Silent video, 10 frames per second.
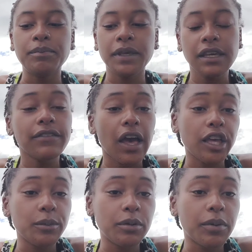be a
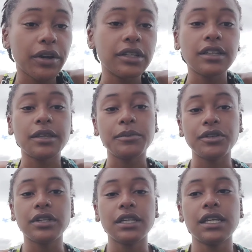valuable part of the
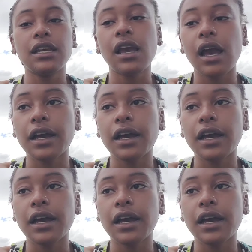community.